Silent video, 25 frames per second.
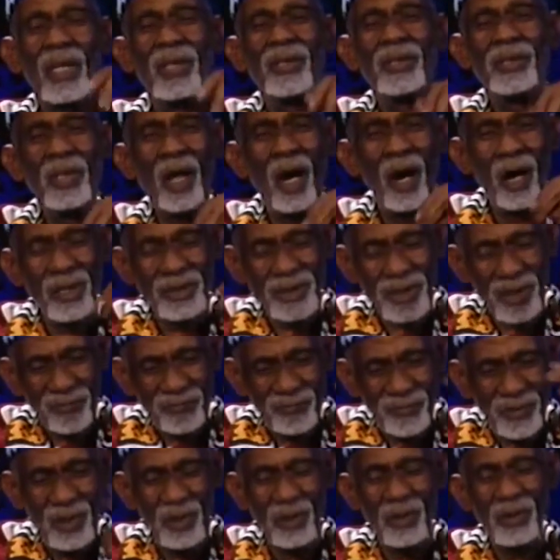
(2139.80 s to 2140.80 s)
Those
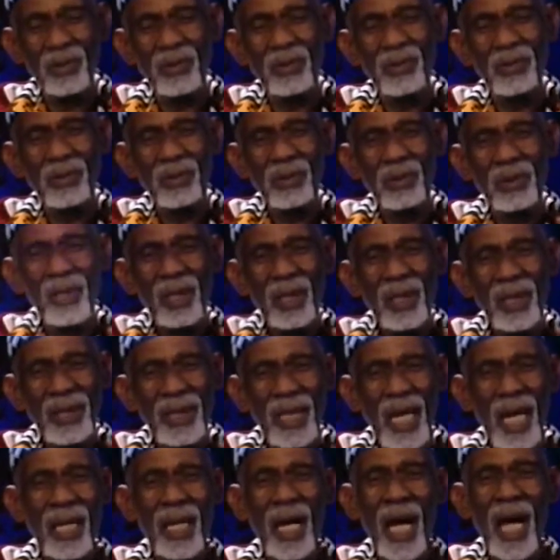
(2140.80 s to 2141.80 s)
of you
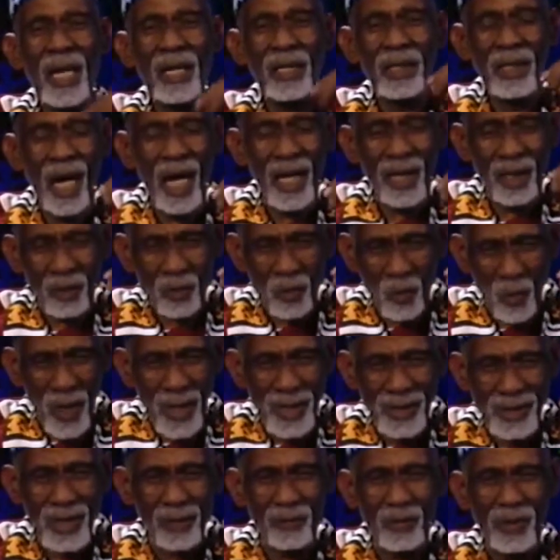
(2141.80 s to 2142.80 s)
that are not
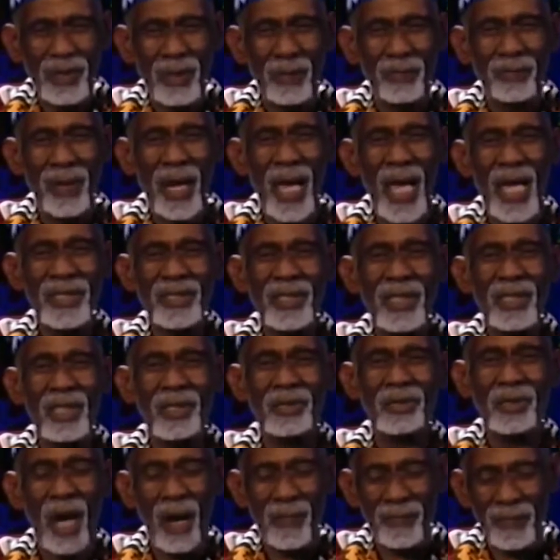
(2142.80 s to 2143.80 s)
acquainted with the plants in
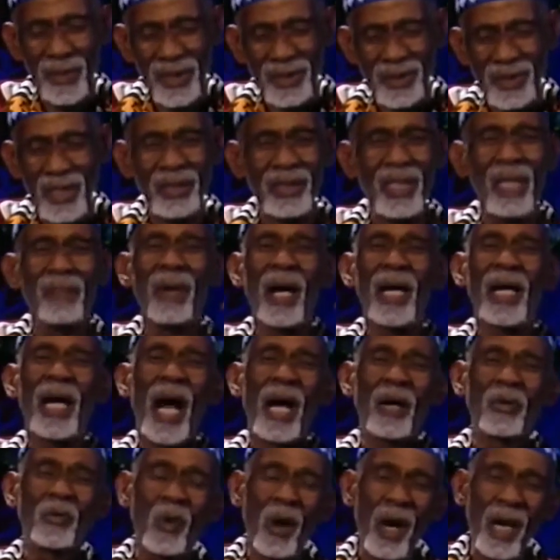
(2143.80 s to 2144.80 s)
the tropics, the
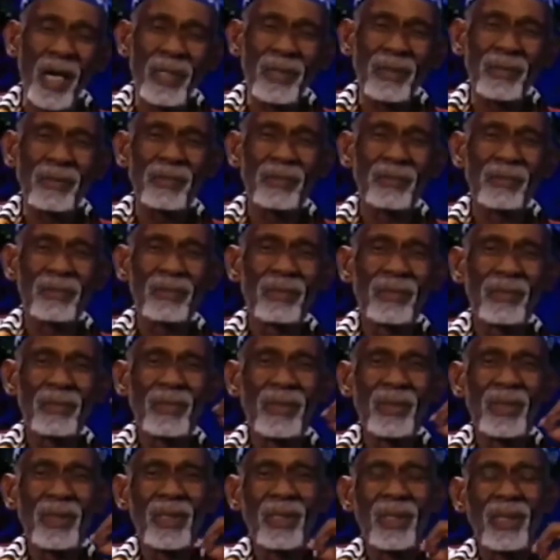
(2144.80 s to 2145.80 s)
demagagua,
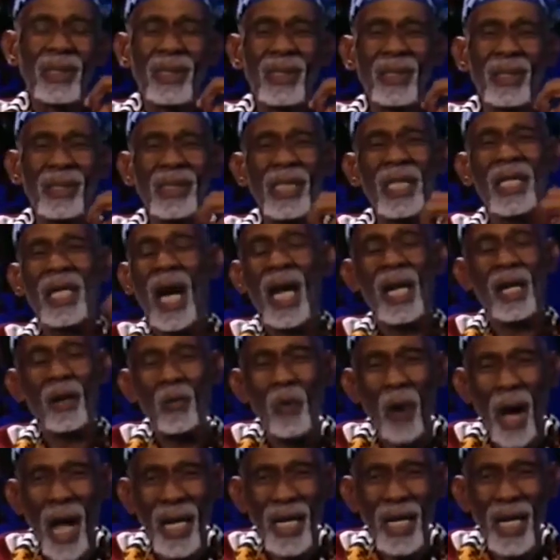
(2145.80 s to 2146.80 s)
the
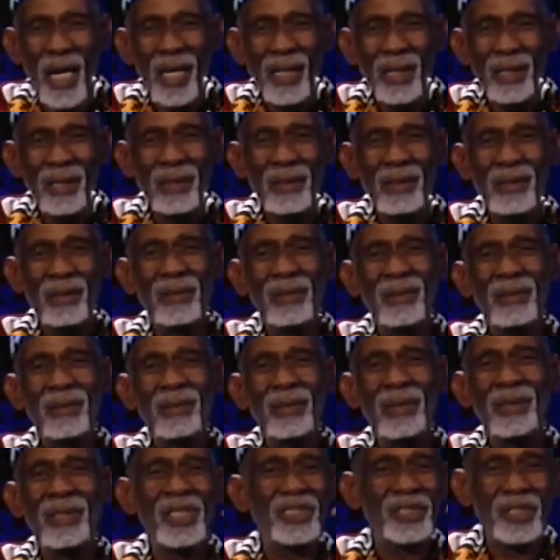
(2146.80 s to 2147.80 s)
kalawala,
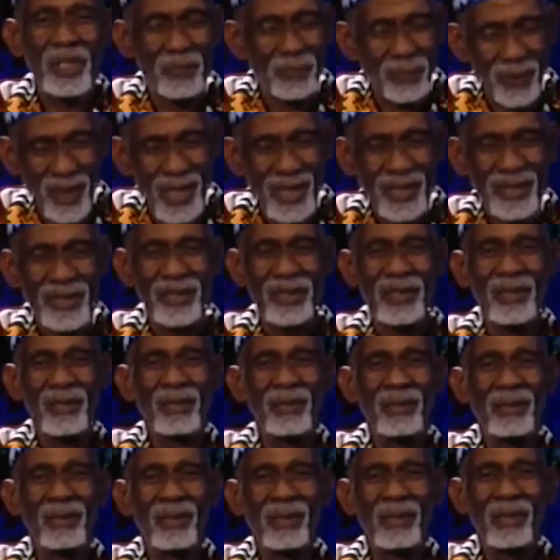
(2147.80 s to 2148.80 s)
the cypress,
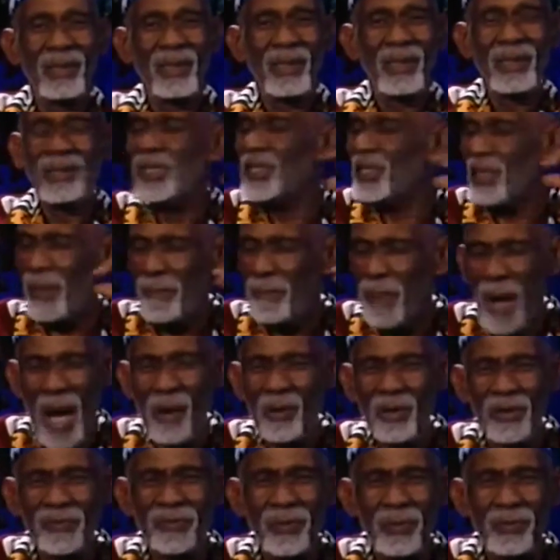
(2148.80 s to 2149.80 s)
these are
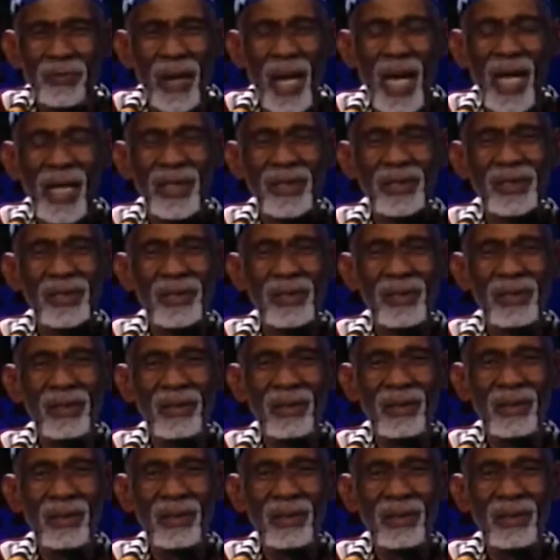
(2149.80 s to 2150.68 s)
powerful plants.